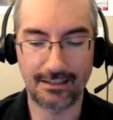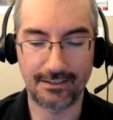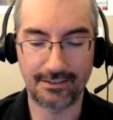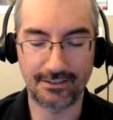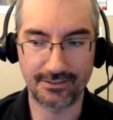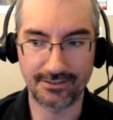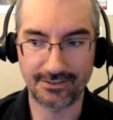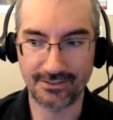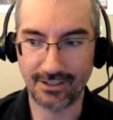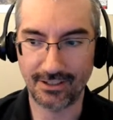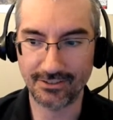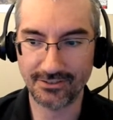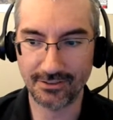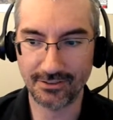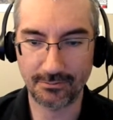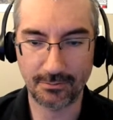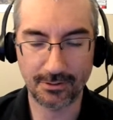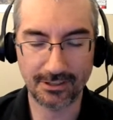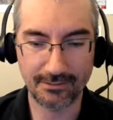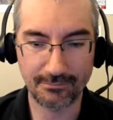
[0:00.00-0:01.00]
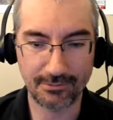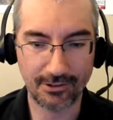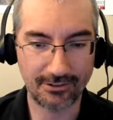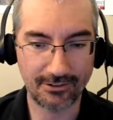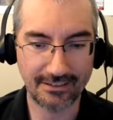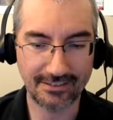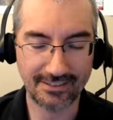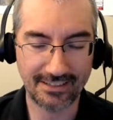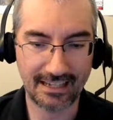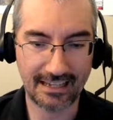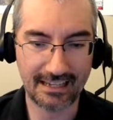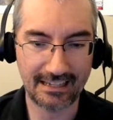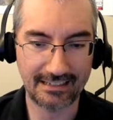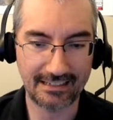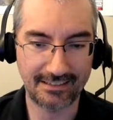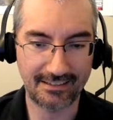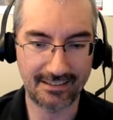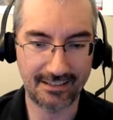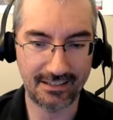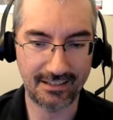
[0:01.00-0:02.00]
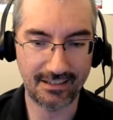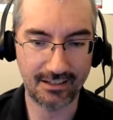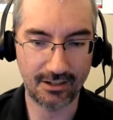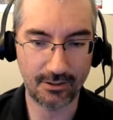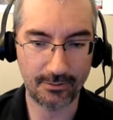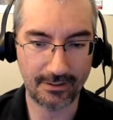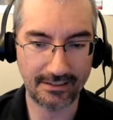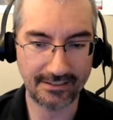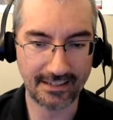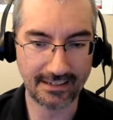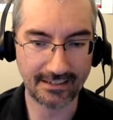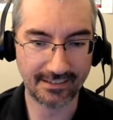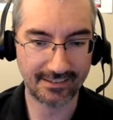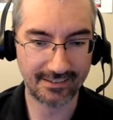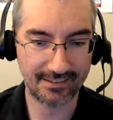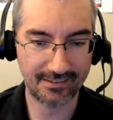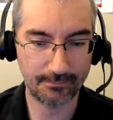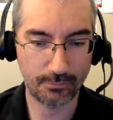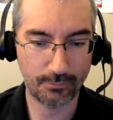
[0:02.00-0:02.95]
There's also work in progress to add the OSX